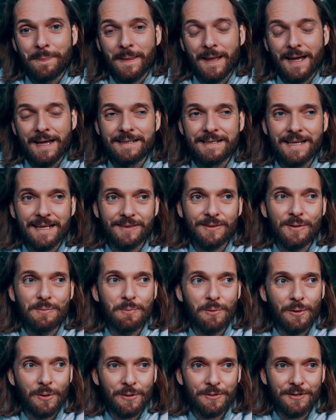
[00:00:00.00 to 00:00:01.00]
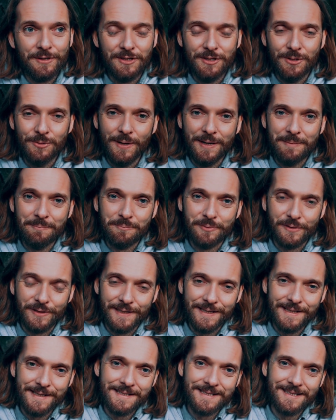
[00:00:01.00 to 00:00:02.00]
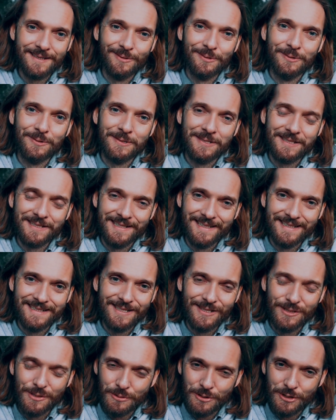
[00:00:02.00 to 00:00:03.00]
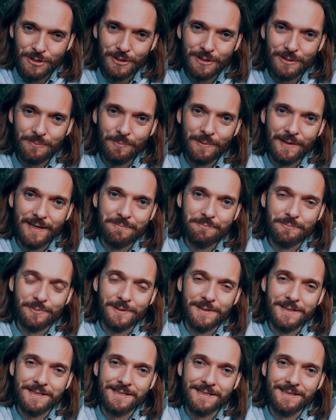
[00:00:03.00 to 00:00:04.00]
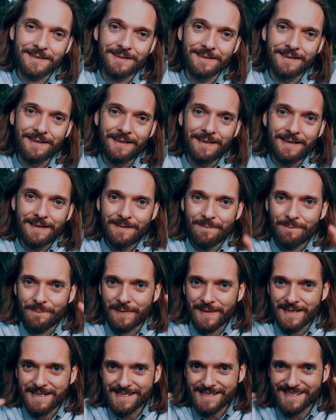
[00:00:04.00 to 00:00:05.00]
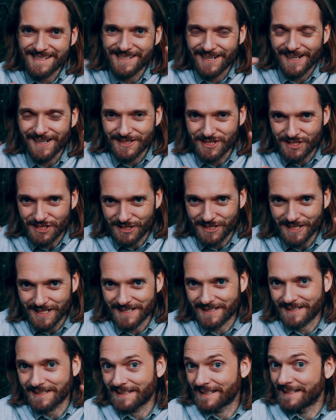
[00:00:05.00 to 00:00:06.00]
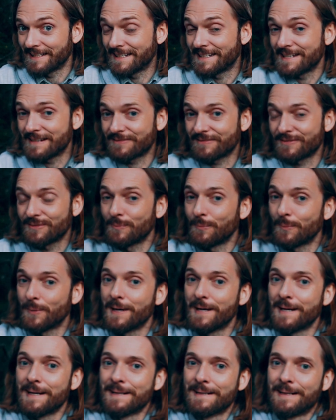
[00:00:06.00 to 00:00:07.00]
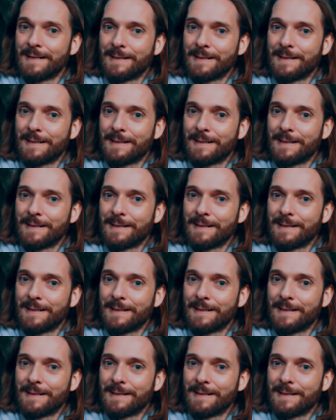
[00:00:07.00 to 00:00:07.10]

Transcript: And yet the more that you embrace those things that you shouldn't be embracing, this starts shaking in a different way.